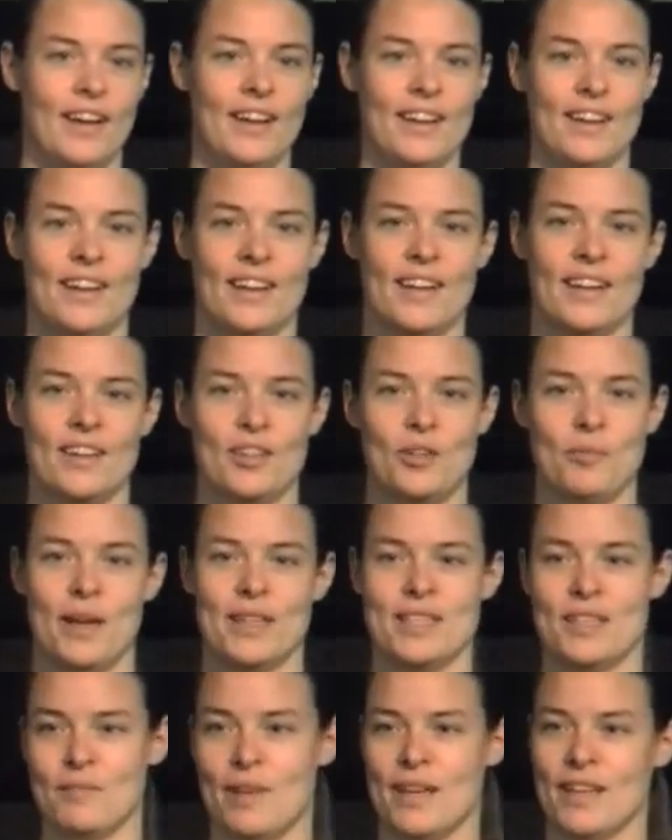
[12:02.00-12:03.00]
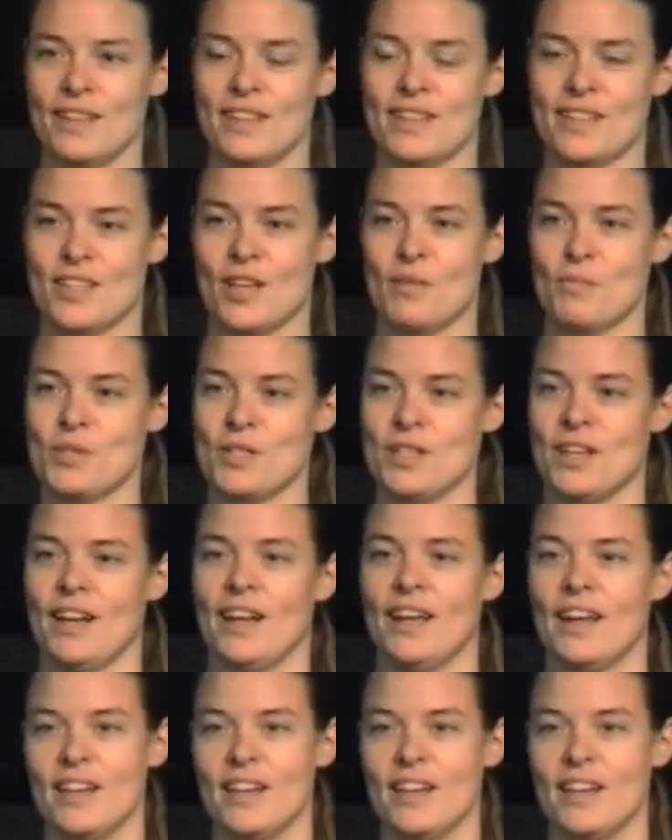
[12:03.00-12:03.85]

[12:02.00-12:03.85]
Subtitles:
right, you're basically making the assumption that